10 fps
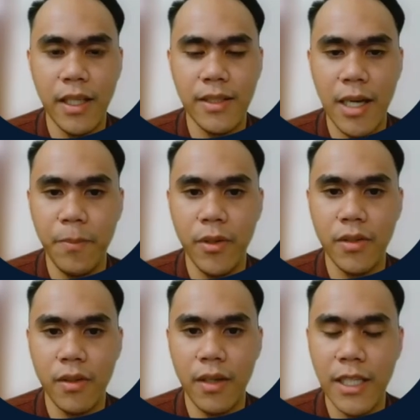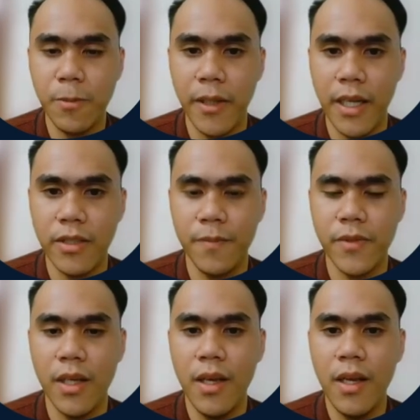examples, or
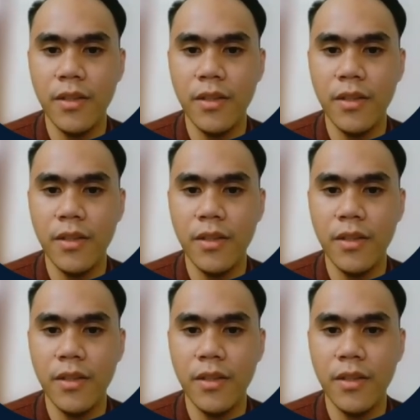explanations.